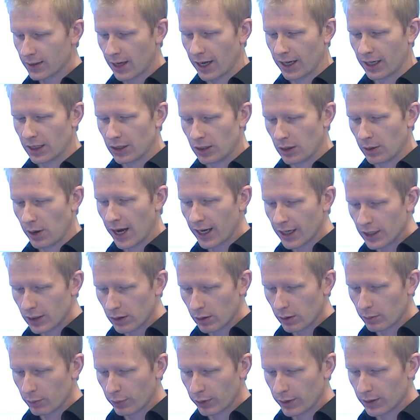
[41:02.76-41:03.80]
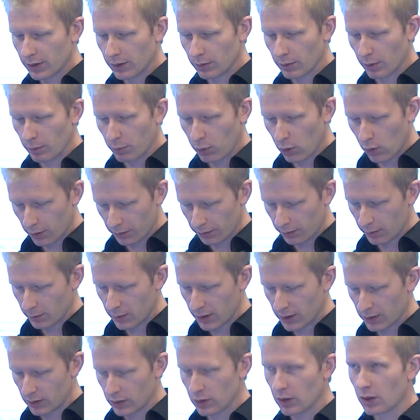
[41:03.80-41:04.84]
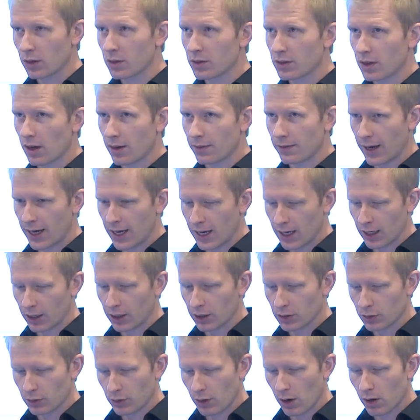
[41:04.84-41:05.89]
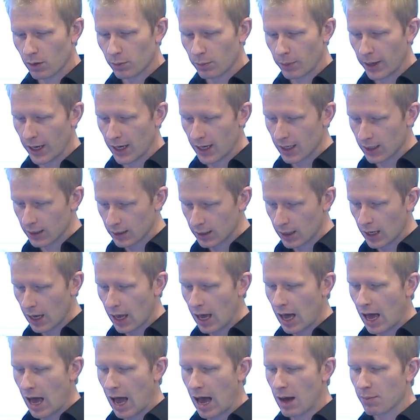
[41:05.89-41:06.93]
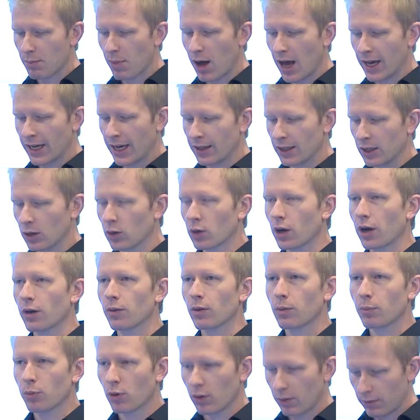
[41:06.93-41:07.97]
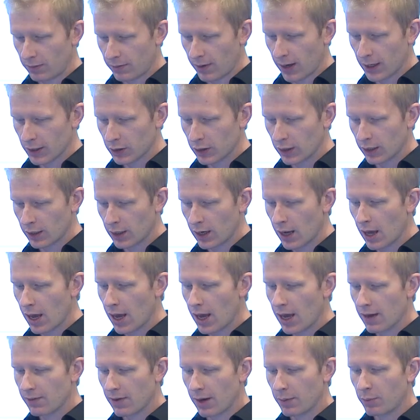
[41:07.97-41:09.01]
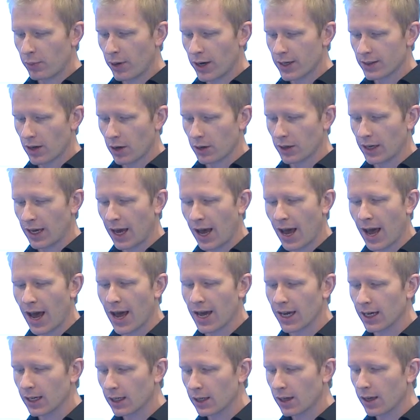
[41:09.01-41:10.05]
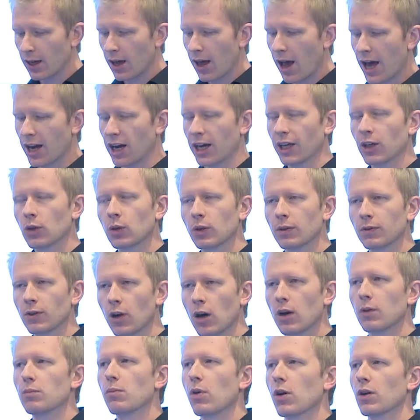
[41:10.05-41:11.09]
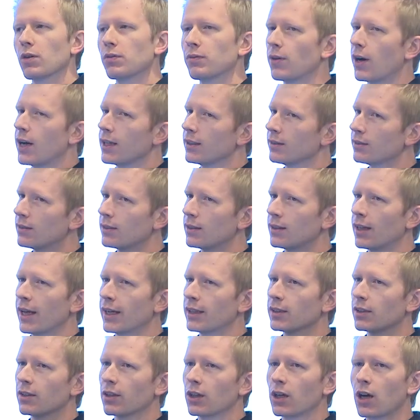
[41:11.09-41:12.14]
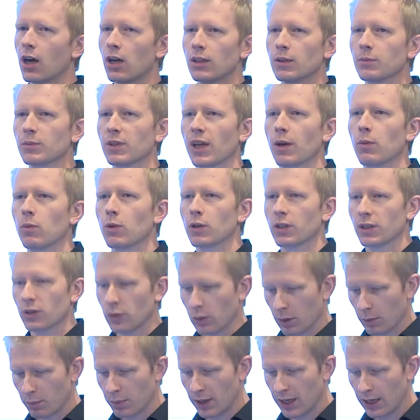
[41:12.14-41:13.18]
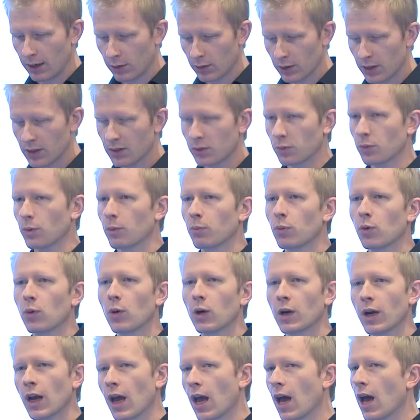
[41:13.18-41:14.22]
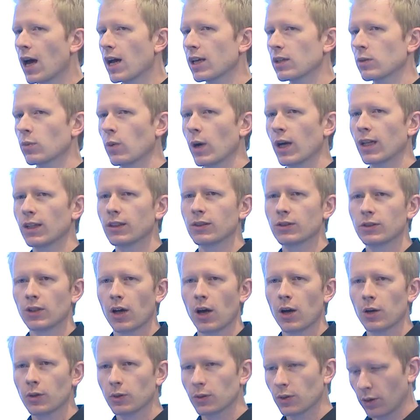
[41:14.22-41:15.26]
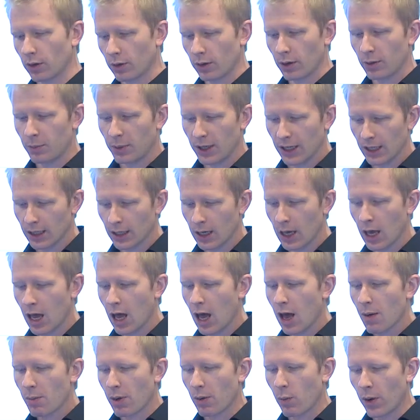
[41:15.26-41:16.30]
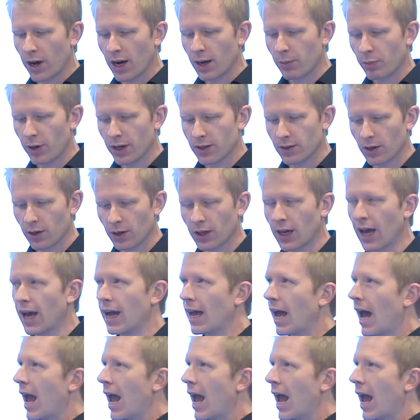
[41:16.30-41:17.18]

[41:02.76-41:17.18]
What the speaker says: I can do. I can do a printed report from this too, so if I hit Control-P, I get the auto report function. If I press OK, and I could have gone modify and selected the columns I wanted to appear on this report, as well as totals and grouping, but when I press OK,